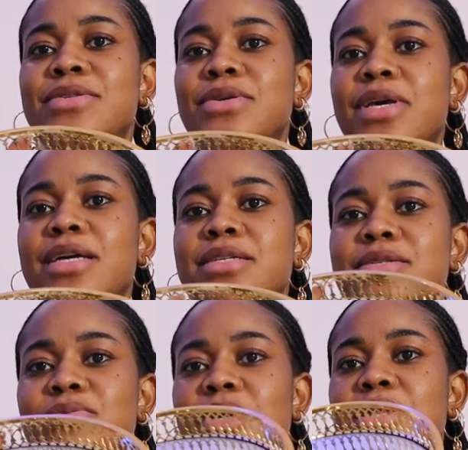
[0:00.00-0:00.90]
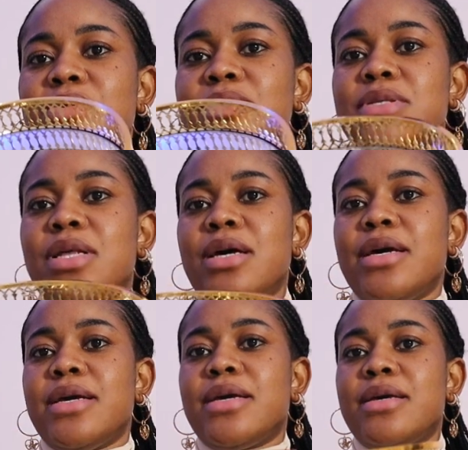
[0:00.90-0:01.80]
So yeah, this is what it looks
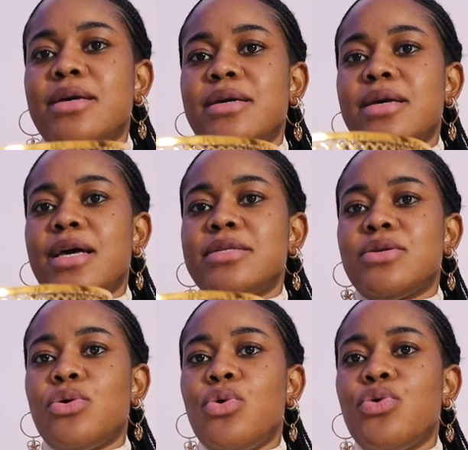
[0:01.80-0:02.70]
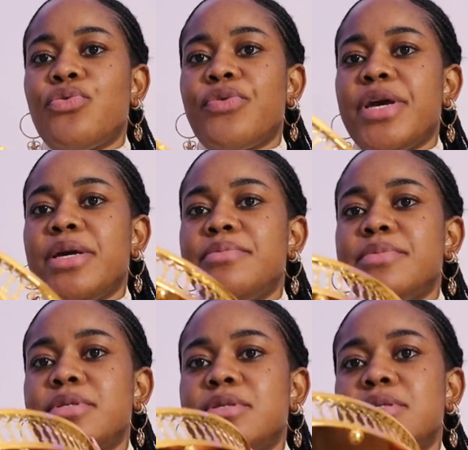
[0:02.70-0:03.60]
like. It has the gold
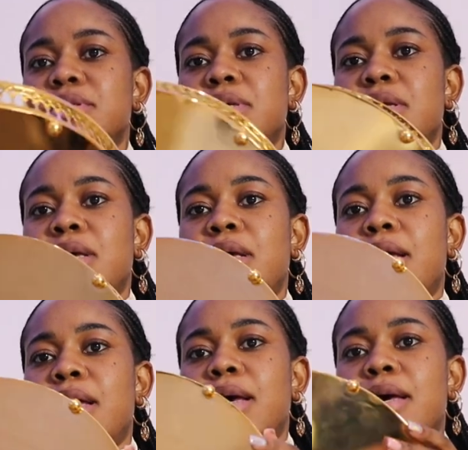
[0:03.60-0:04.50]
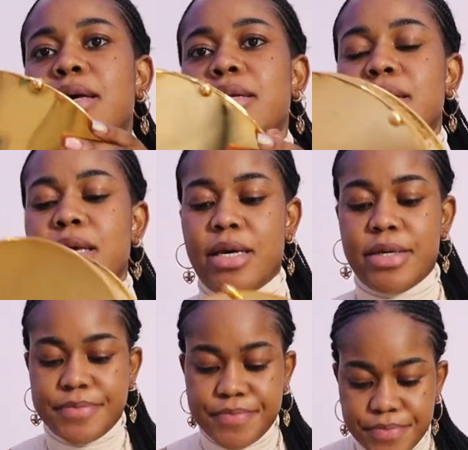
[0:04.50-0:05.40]
rings. And
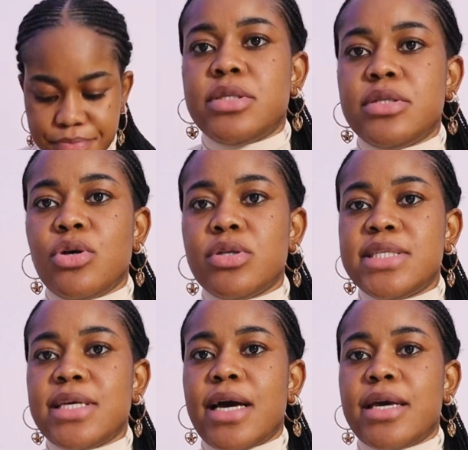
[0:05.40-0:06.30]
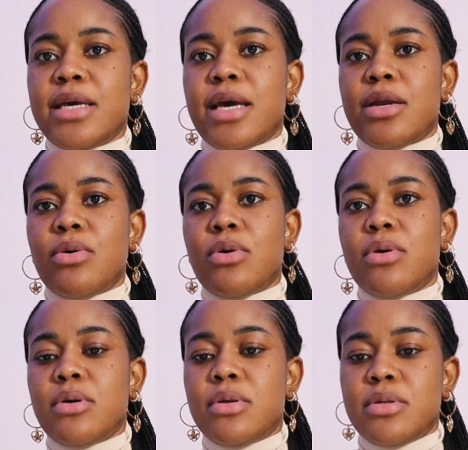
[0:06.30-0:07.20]
yeah, it's not tacky at
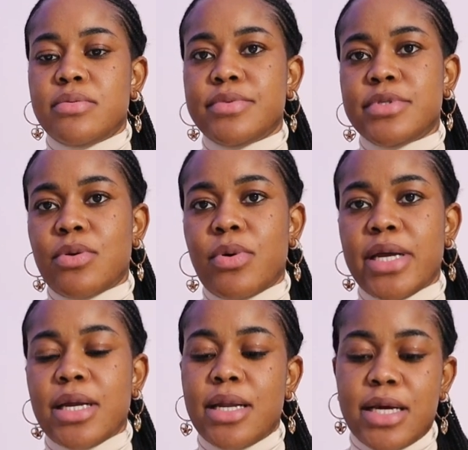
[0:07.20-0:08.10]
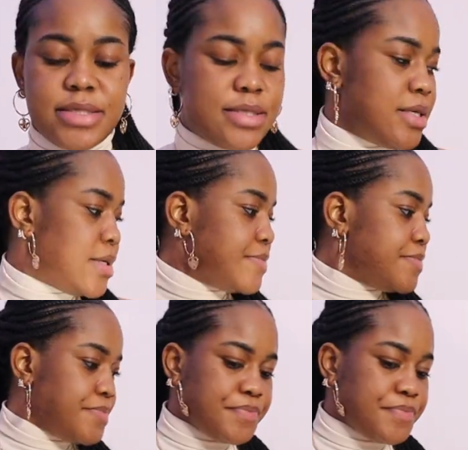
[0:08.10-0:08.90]
all. It's quite classy.